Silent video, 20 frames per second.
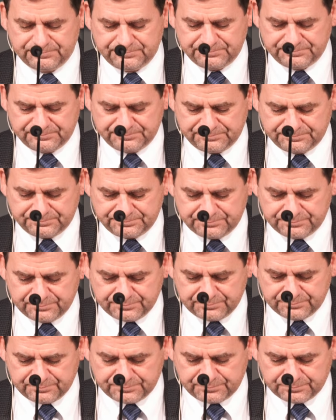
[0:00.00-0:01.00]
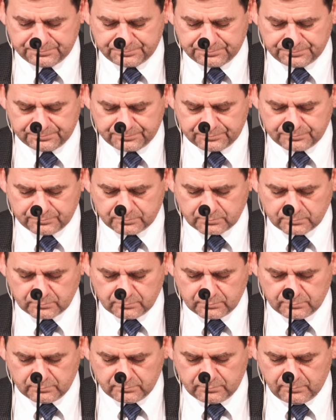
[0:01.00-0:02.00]

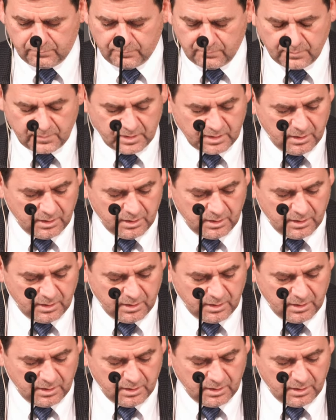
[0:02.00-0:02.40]
Nothing is said.